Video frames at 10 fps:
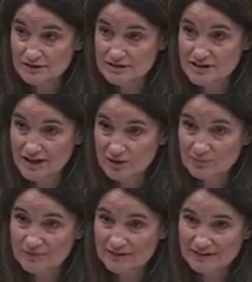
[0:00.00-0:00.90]
to
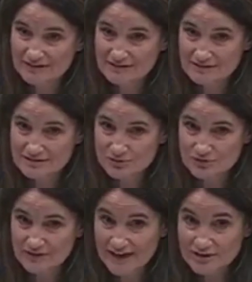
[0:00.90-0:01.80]
help sort
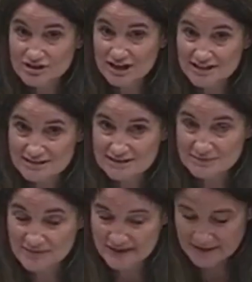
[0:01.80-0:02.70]
of energize the
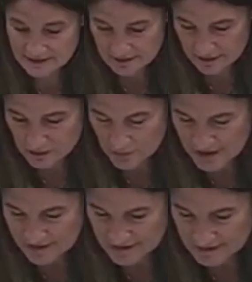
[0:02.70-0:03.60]
debate in a
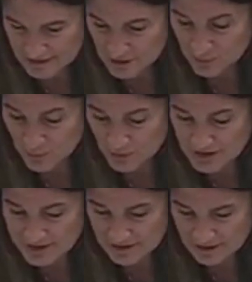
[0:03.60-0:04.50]
way that
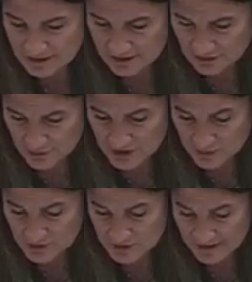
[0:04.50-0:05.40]
supports the U.S.
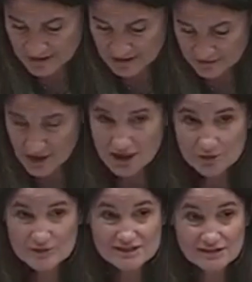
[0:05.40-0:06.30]
perspective.
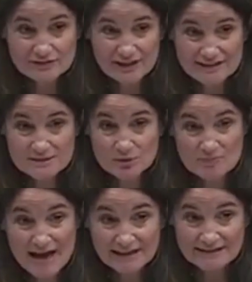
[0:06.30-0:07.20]
We suffer a
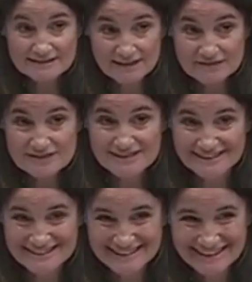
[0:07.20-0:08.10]
diplomatic
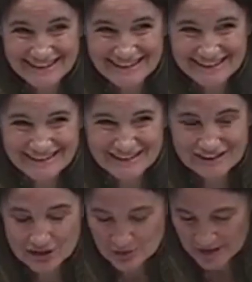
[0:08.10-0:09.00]
deficit,
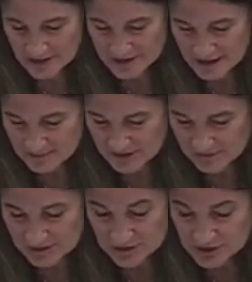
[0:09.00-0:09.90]
at our
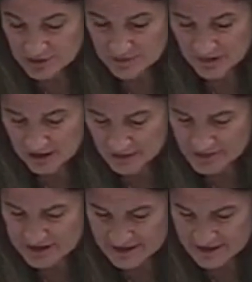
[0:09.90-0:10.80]
top-level leadership, and
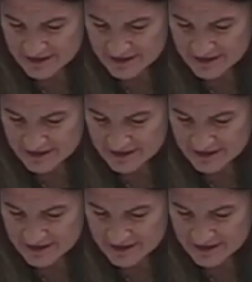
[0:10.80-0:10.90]
Congress needs to